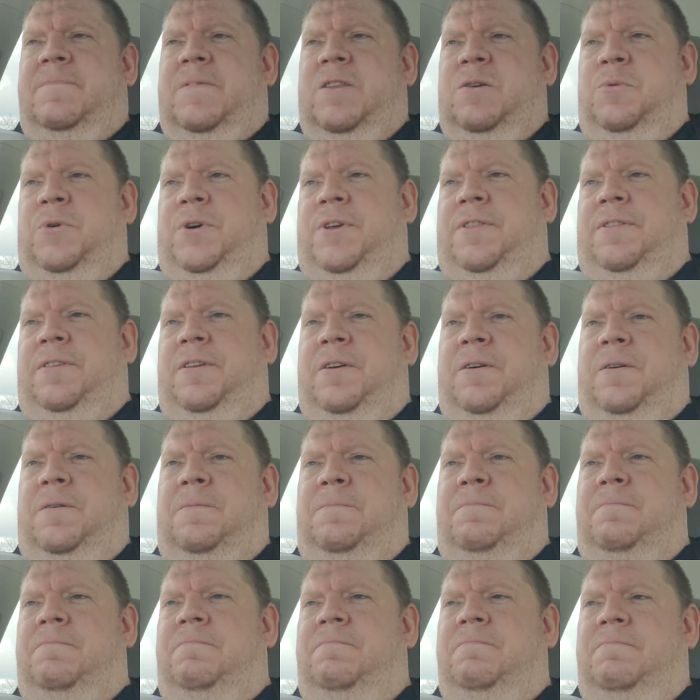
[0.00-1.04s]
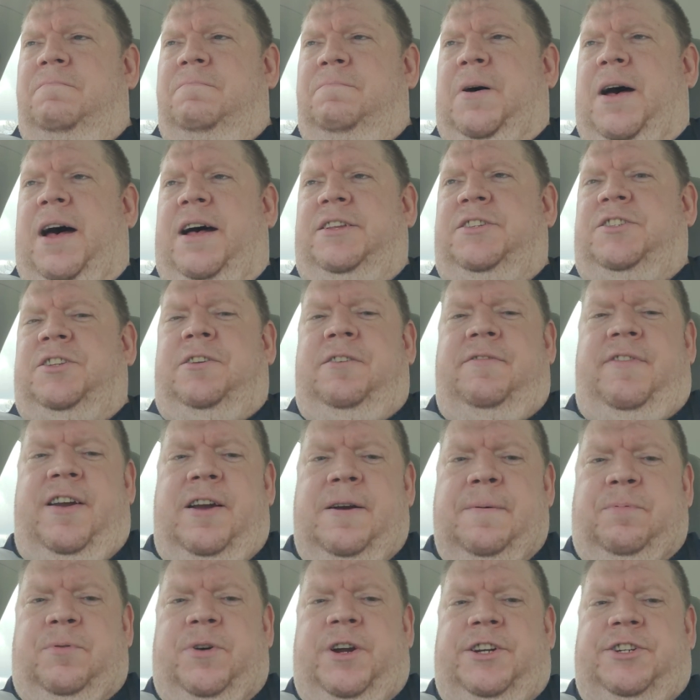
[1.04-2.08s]
with, positive
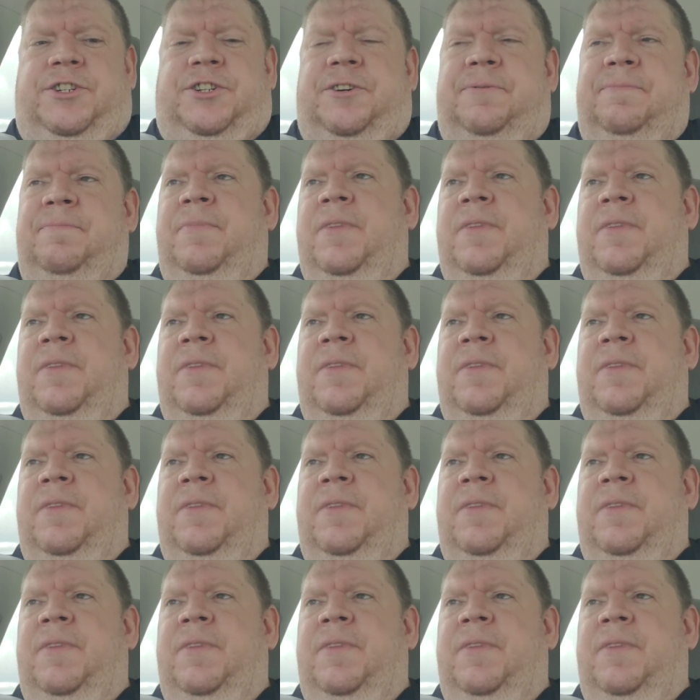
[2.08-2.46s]
air pressure.